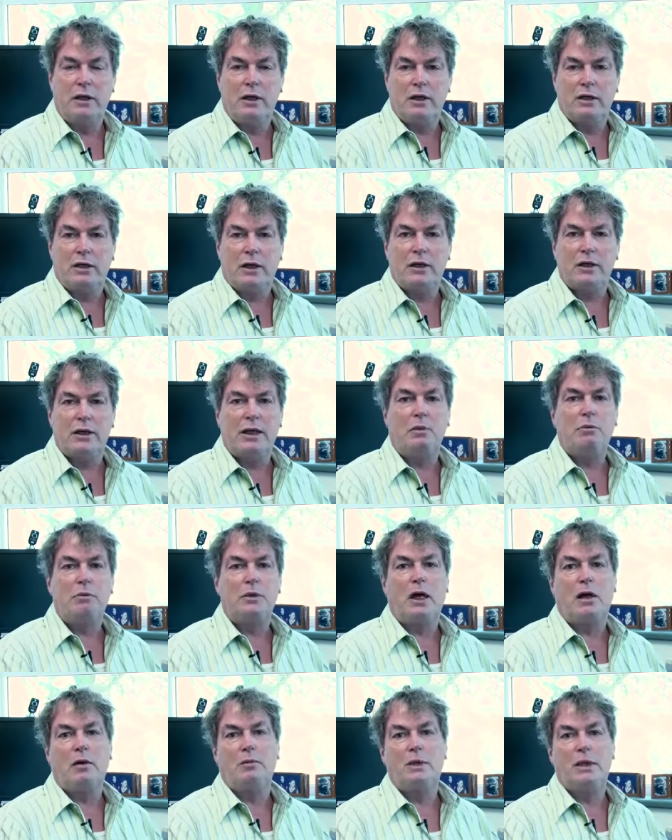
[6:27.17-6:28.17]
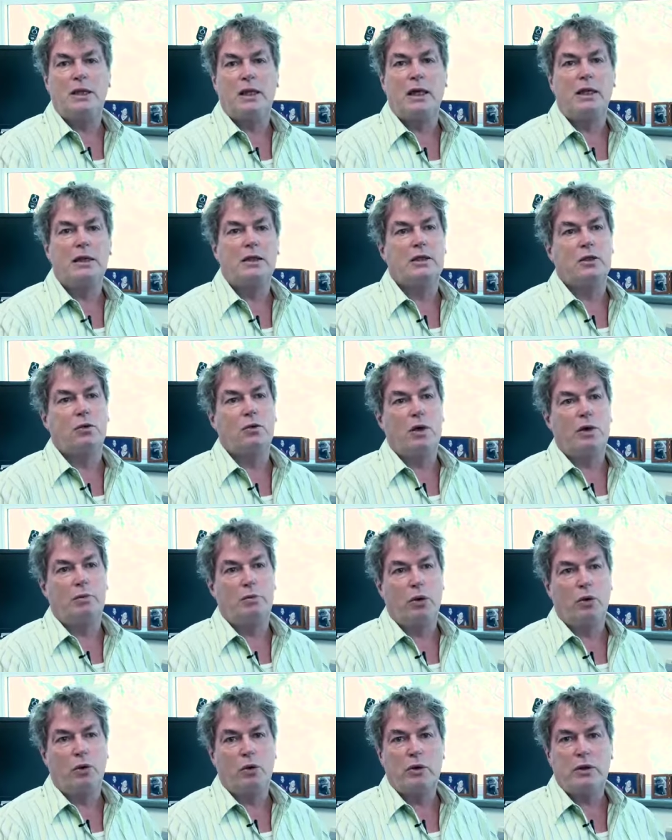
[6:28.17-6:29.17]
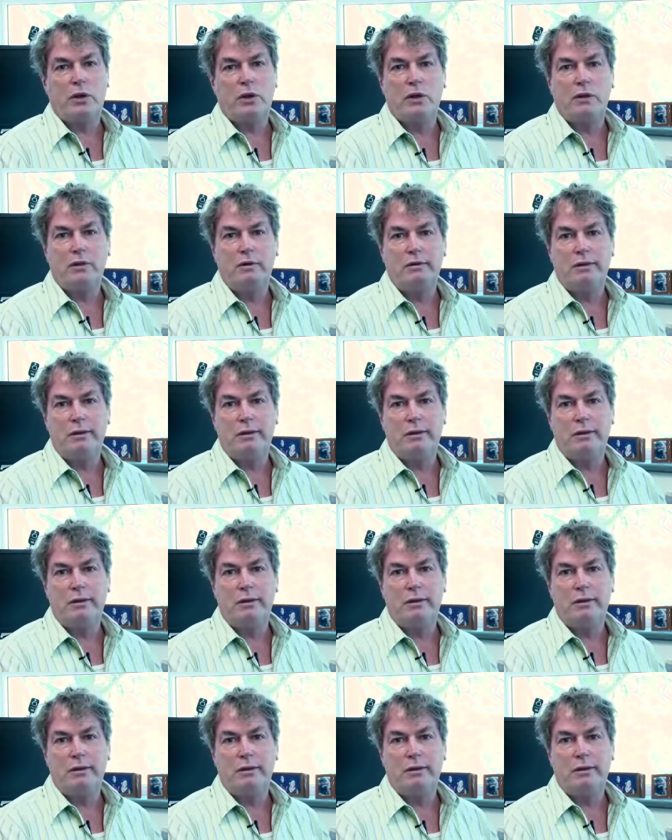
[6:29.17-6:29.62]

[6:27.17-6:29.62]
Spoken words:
So sometimes things are reported